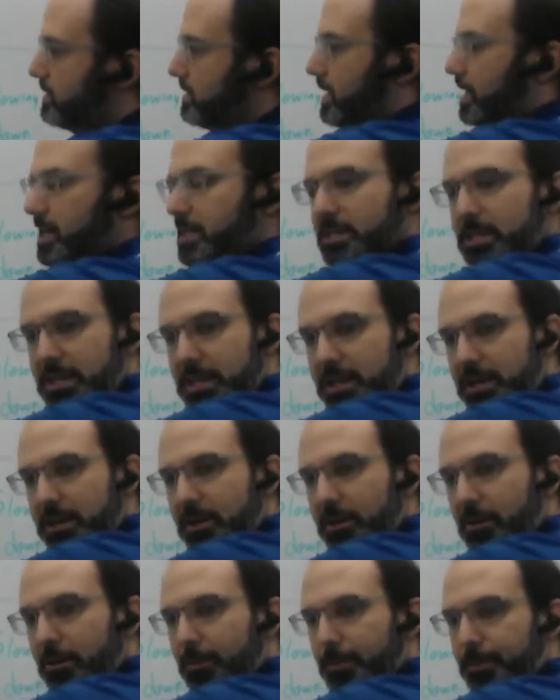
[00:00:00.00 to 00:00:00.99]
case
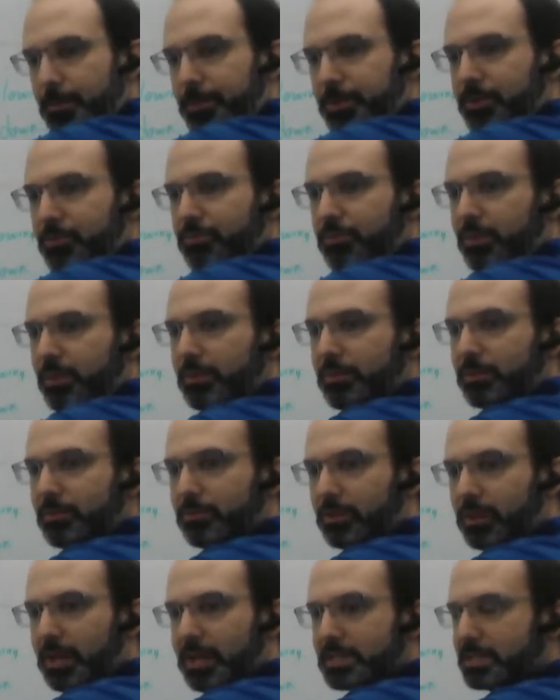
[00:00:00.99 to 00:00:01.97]
here, the
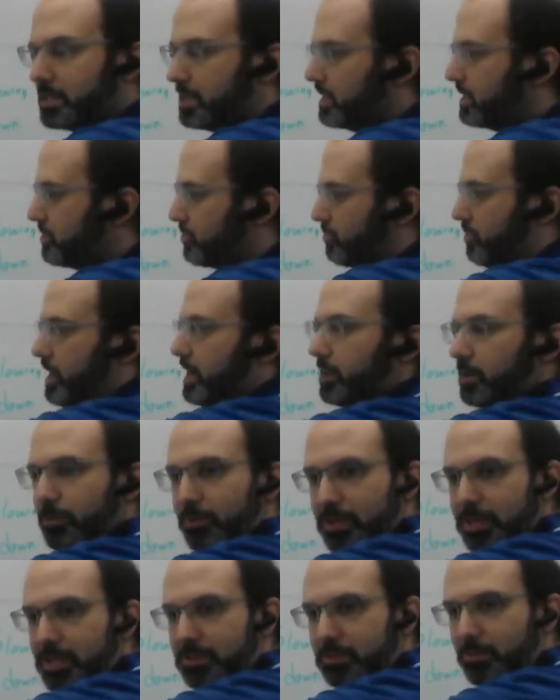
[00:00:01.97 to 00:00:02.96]
velocity is trying to go
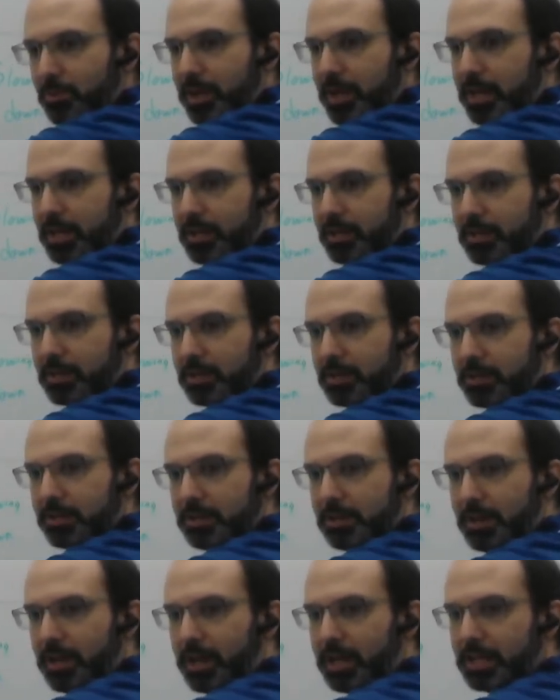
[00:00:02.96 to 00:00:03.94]
this way,
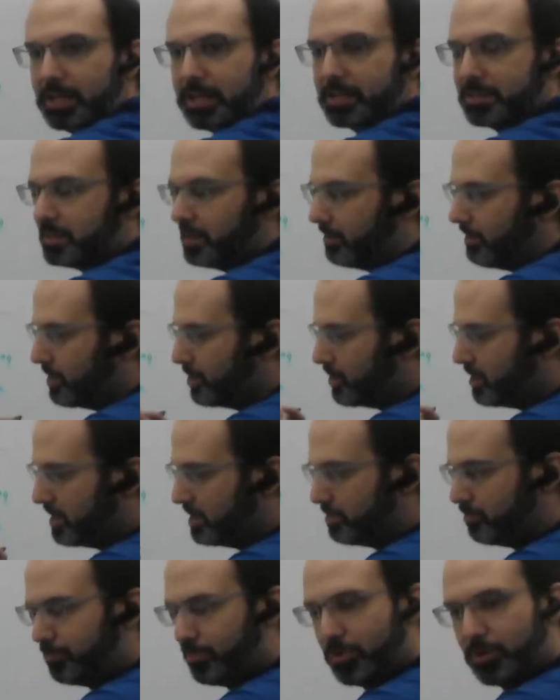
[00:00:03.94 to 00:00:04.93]
and the acceleration
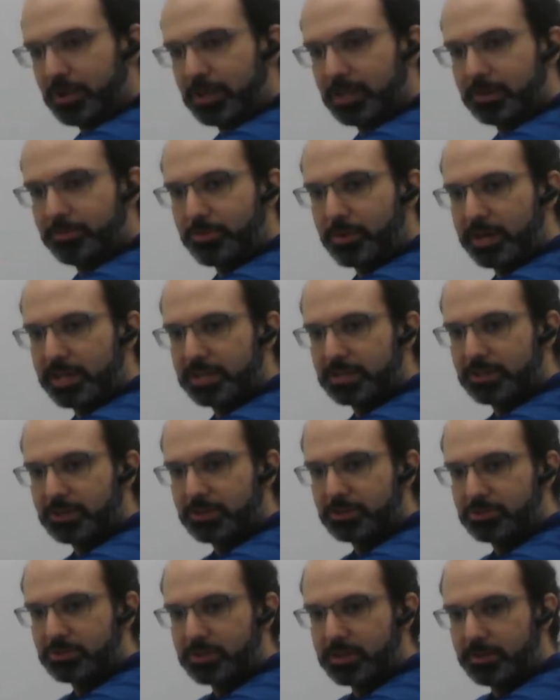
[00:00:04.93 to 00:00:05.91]
is putting the brakes
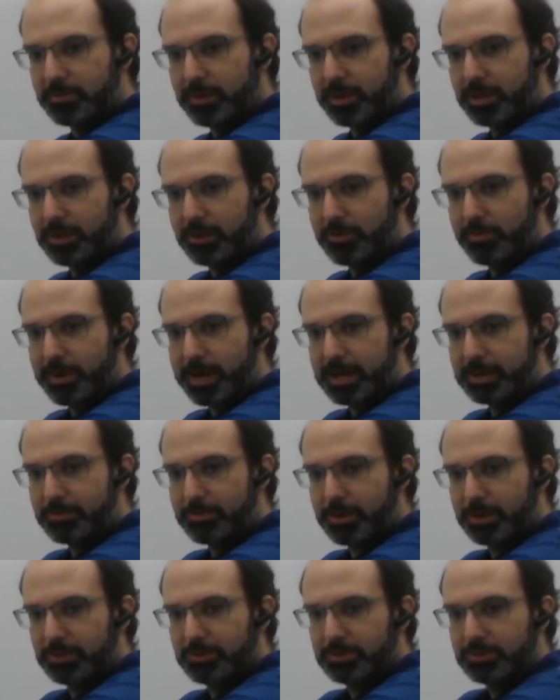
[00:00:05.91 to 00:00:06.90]
on, trying to make it go
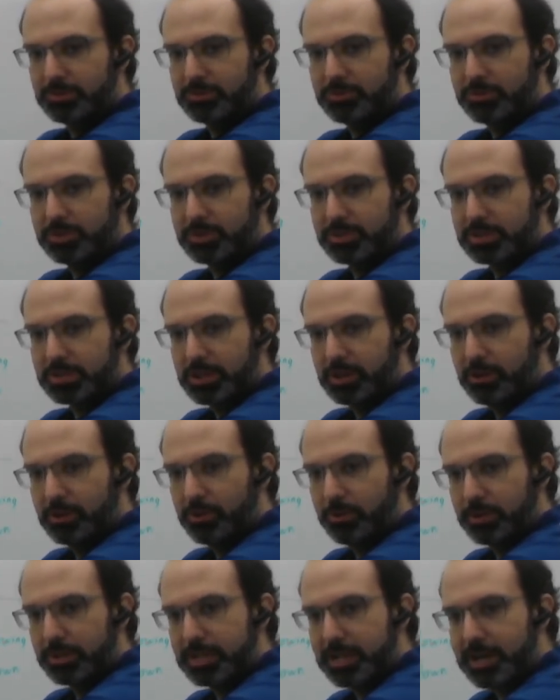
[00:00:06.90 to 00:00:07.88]
backwards, trying to
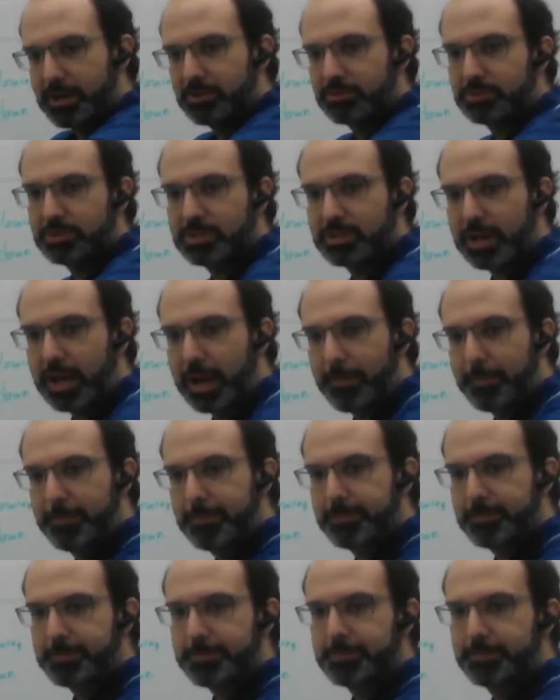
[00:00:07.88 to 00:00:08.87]
slow it down to stop.
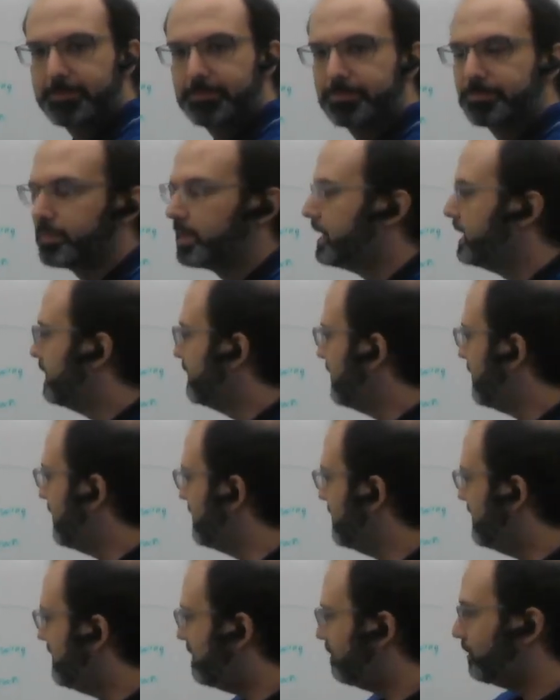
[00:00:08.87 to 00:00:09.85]

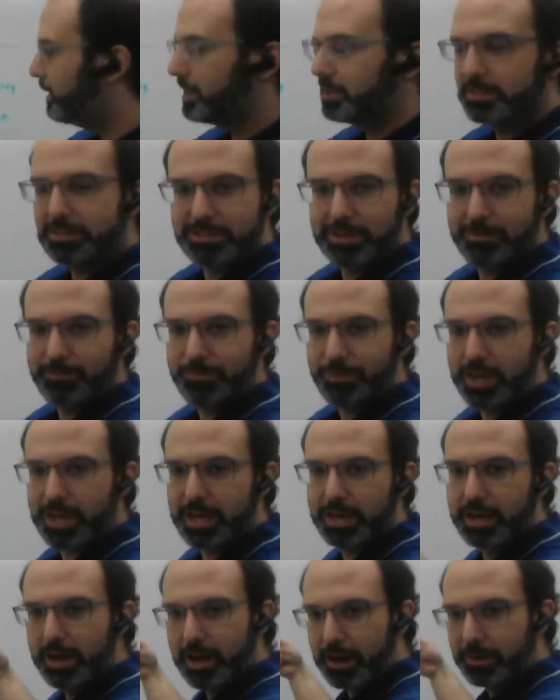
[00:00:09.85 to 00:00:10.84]
And here we get the same
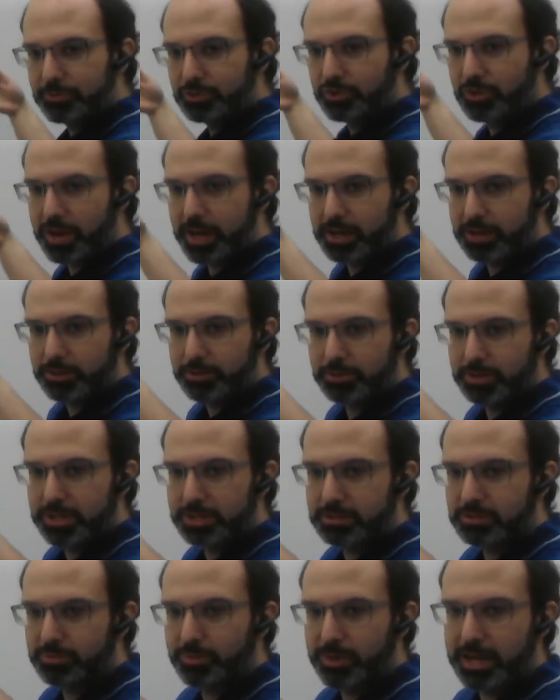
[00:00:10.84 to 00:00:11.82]
thing. I'm trying to go
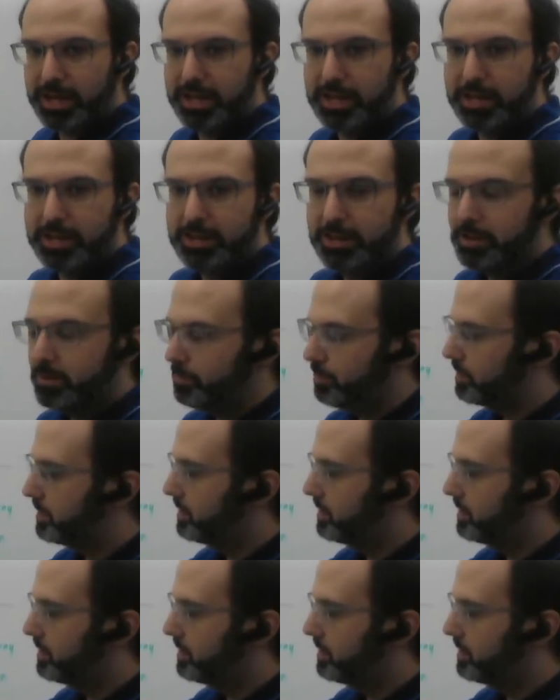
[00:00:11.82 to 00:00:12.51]
this way, but the